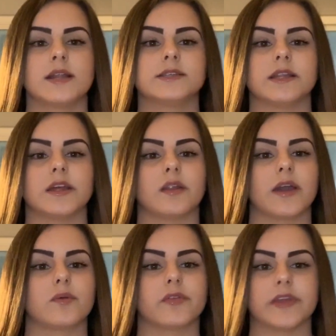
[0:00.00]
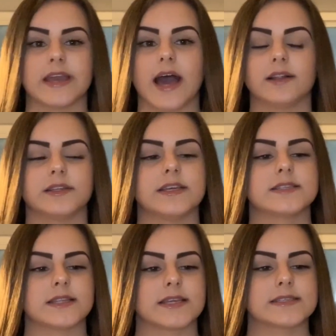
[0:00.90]
dealing like with
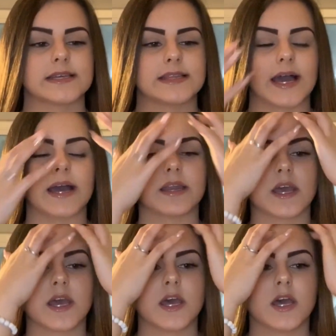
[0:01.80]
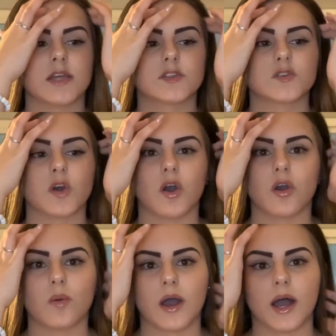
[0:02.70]
legalities and things like that.
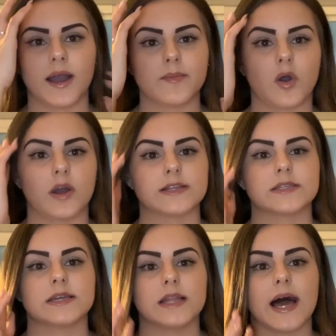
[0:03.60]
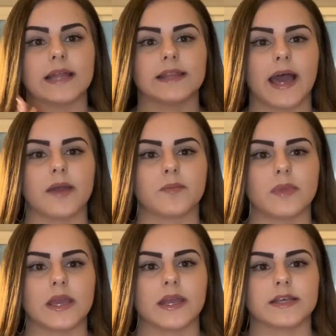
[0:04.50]
So I'm honestly glad that
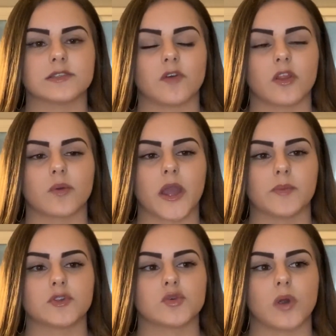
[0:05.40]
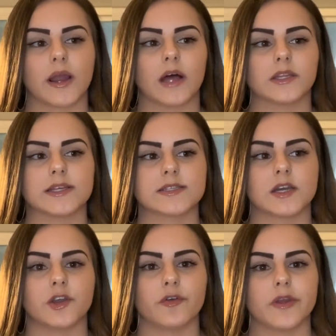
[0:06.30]
me and his father were able to work out this
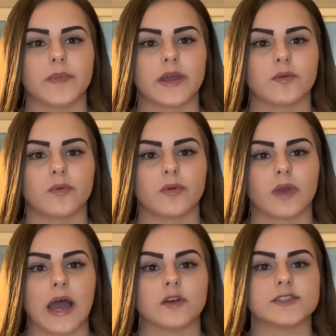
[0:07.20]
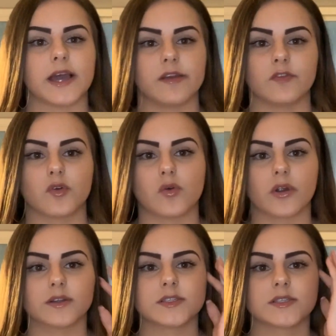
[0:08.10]
agreement outside of the
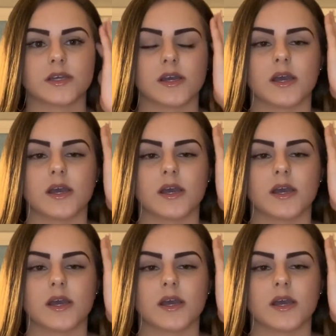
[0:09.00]
courts.